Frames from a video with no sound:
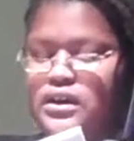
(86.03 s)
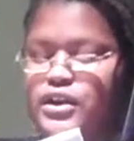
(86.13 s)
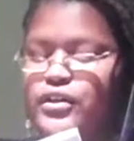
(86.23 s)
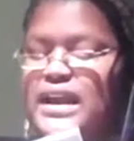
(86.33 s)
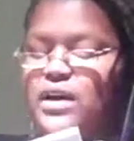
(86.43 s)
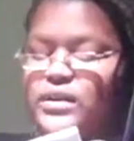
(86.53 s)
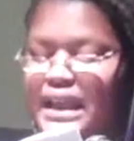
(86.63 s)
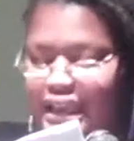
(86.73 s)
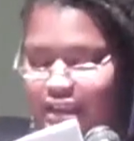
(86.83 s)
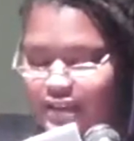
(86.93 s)
You're now
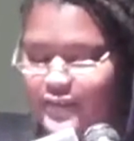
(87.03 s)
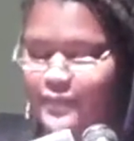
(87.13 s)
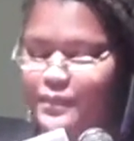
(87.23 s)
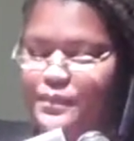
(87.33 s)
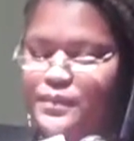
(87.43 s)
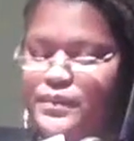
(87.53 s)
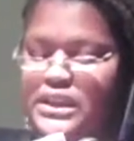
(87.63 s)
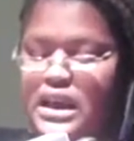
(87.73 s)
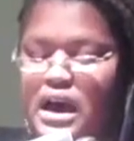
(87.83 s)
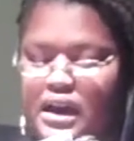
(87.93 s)
naked.
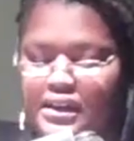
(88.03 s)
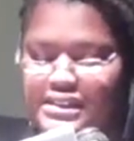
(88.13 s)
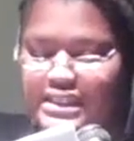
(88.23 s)
He hugs,